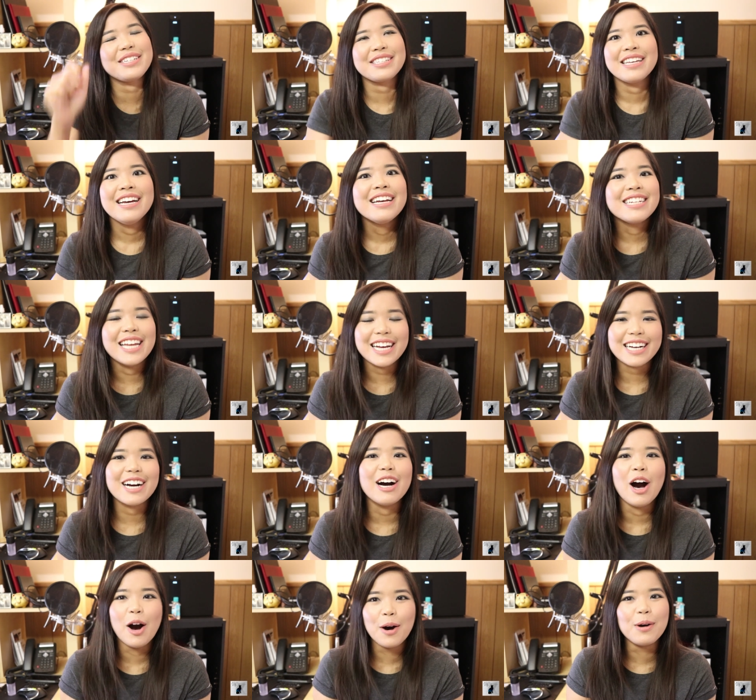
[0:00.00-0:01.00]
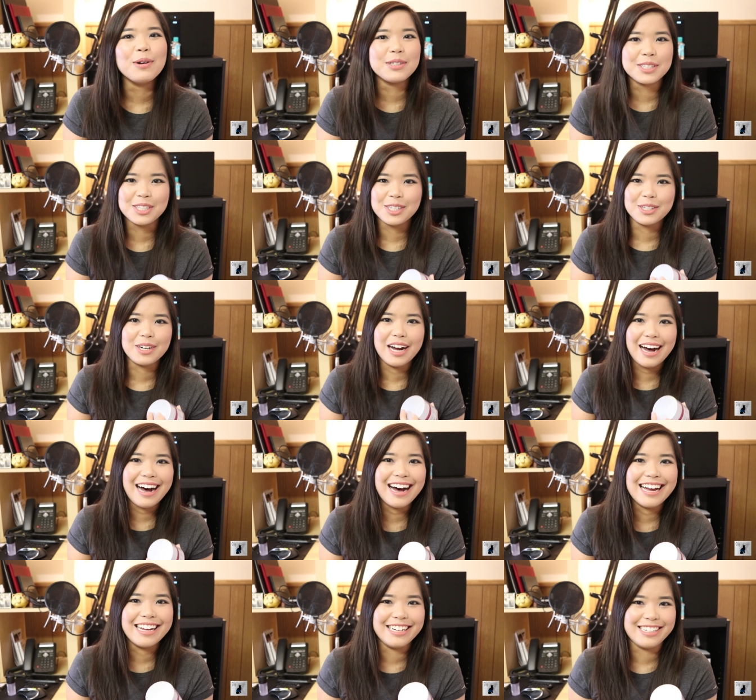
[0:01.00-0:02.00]
just take a hose to your
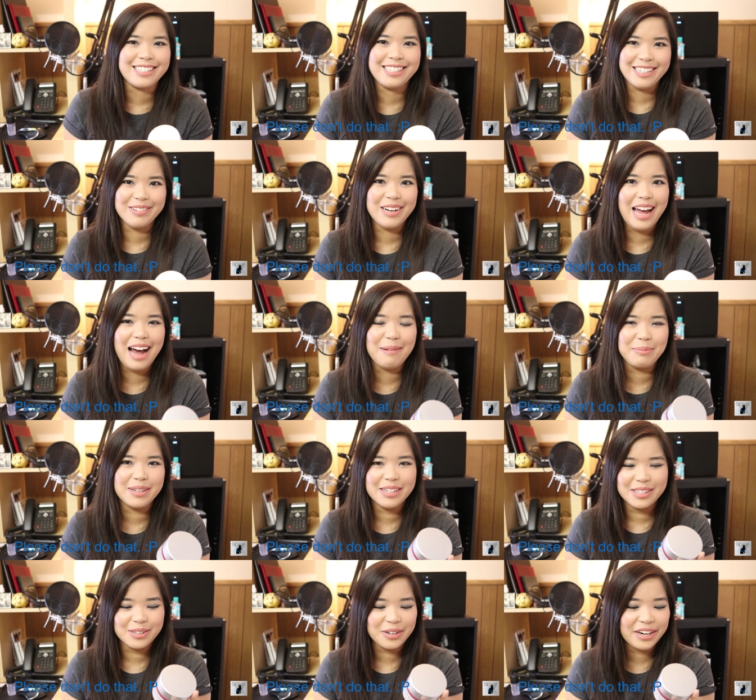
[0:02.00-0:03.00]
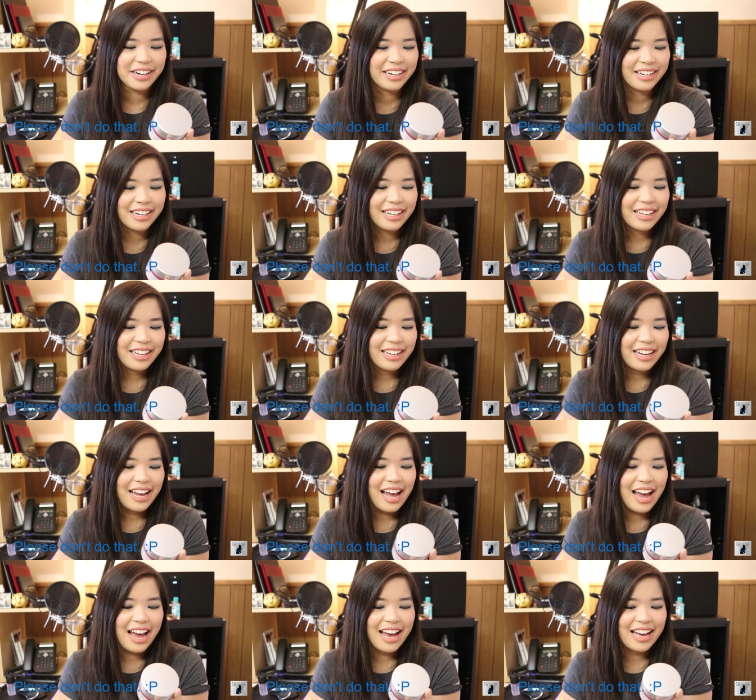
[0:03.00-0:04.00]
eye and just see what happens, right?
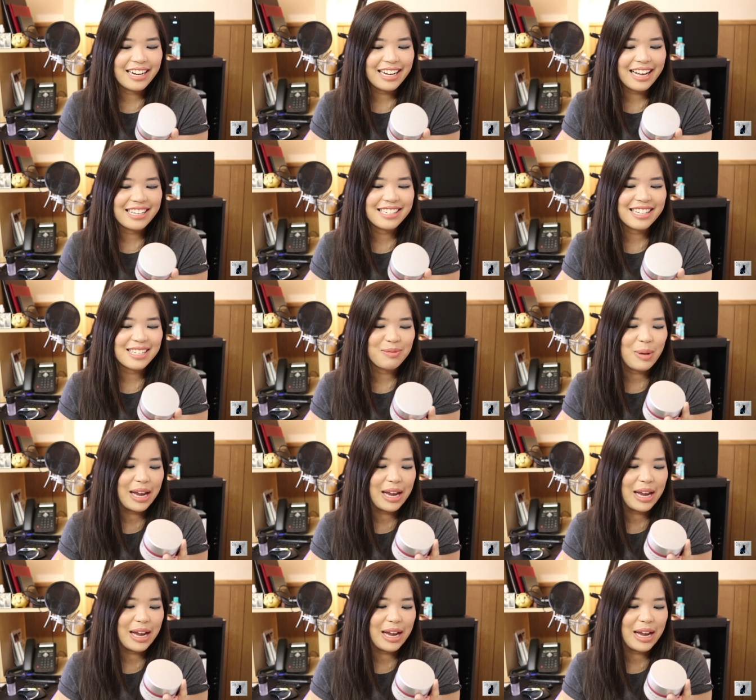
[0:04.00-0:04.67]
And as this